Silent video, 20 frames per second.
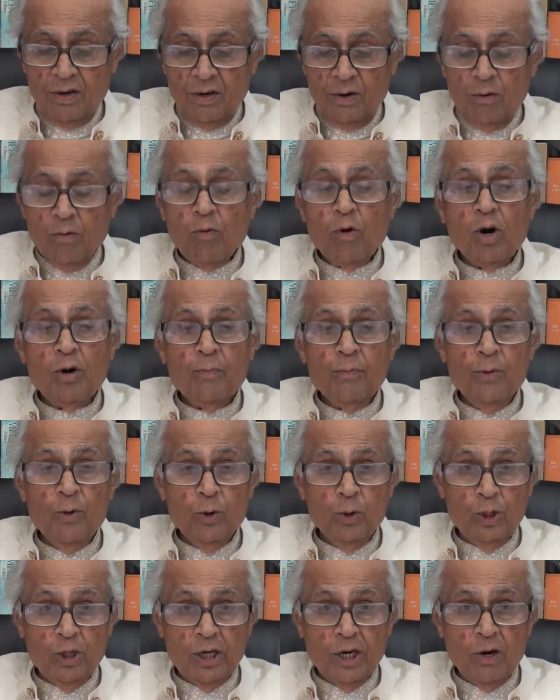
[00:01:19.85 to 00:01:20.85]
what
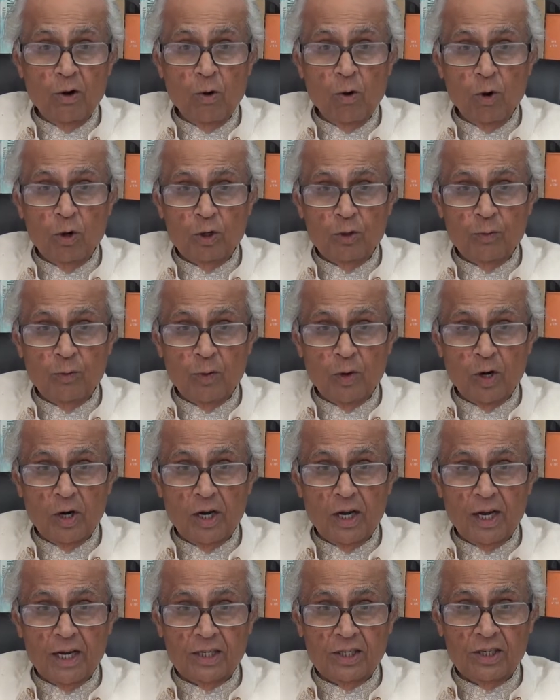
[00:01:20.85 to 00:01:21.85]
future holds for
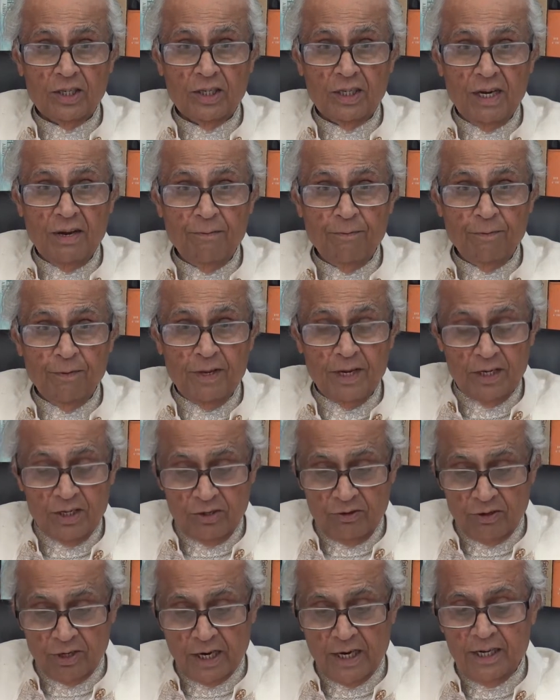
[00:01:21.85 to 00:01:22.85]
us if
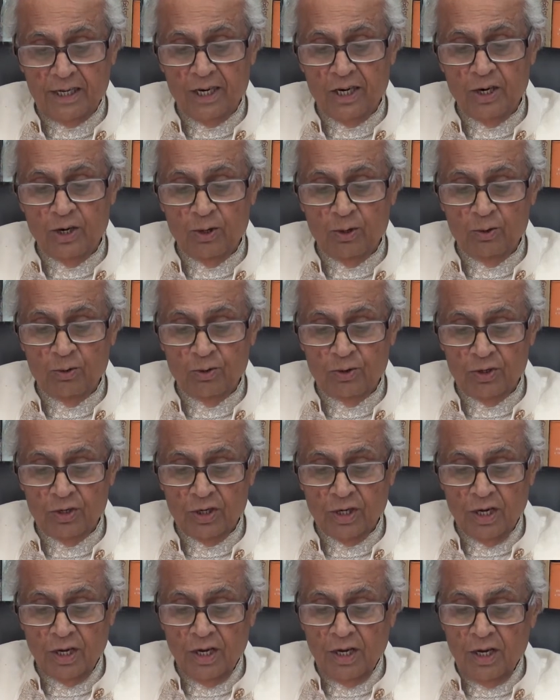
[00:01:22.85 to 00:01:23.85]
this continues,
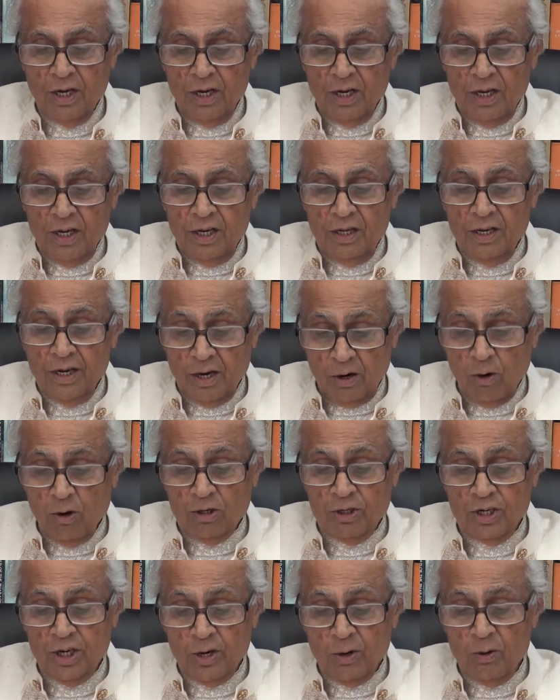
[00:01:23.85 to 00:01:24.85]
the
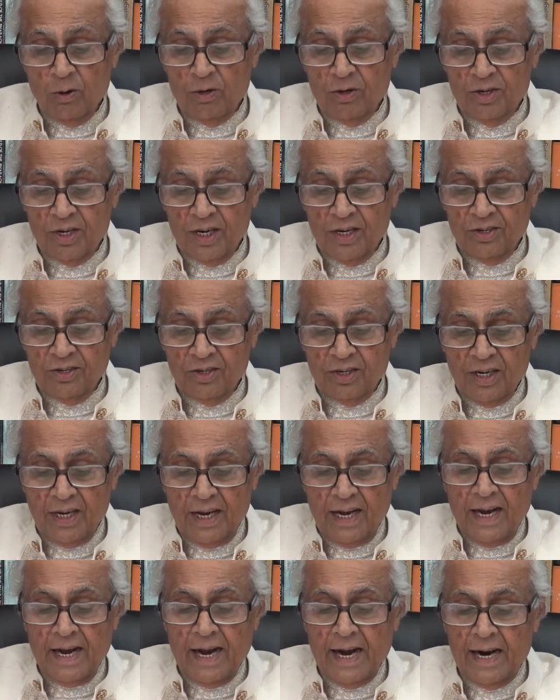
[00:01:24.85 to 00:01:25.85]
consequences,
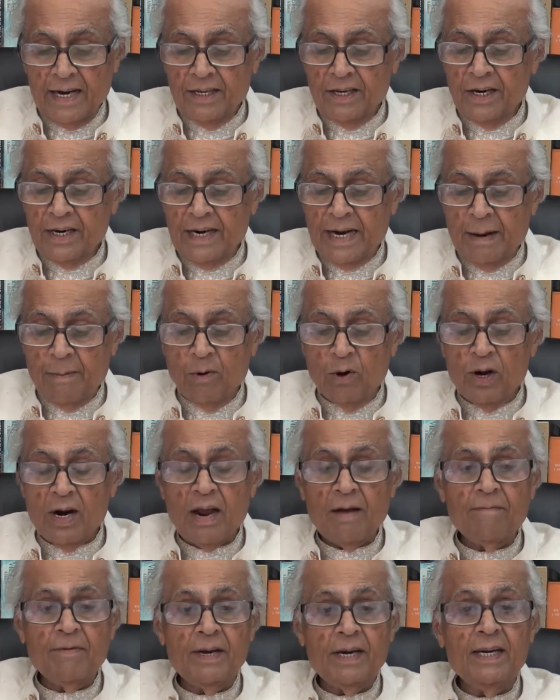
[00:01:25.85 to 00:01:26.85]
and the
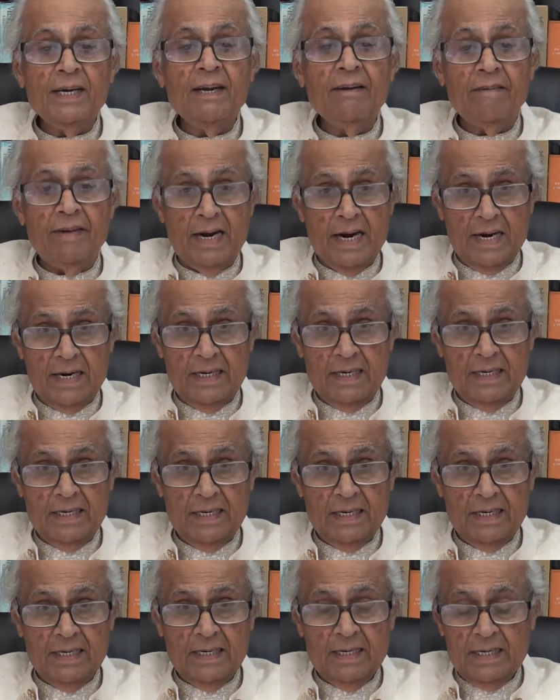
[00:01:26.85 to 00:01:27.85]
demographic dividend.
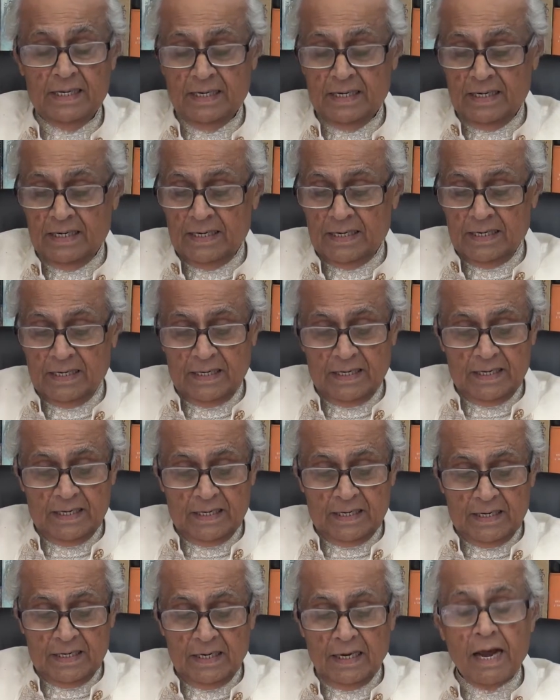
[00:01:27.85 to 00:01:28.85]

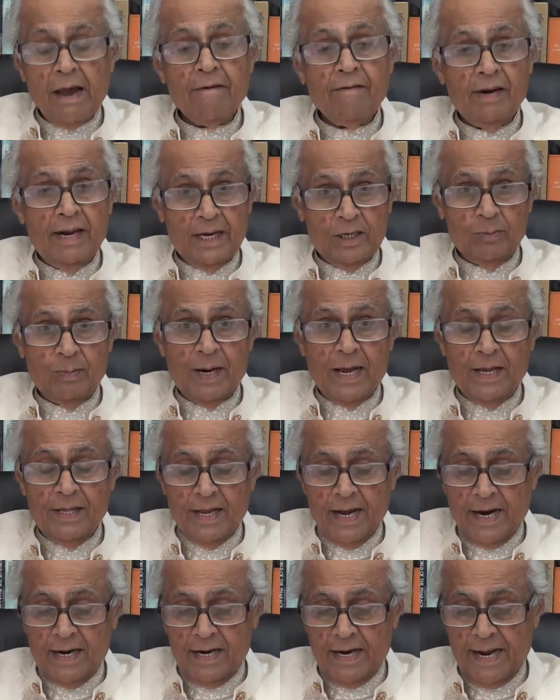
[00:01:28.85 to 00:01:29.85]
I will explain
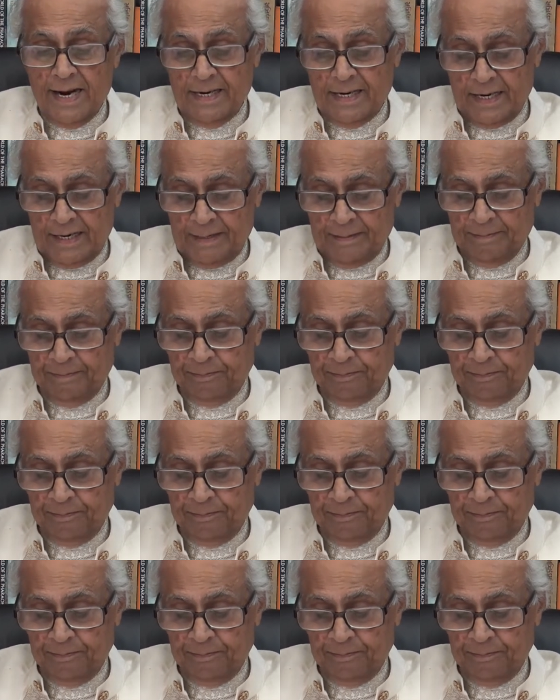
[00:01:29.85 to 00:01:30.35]
that later.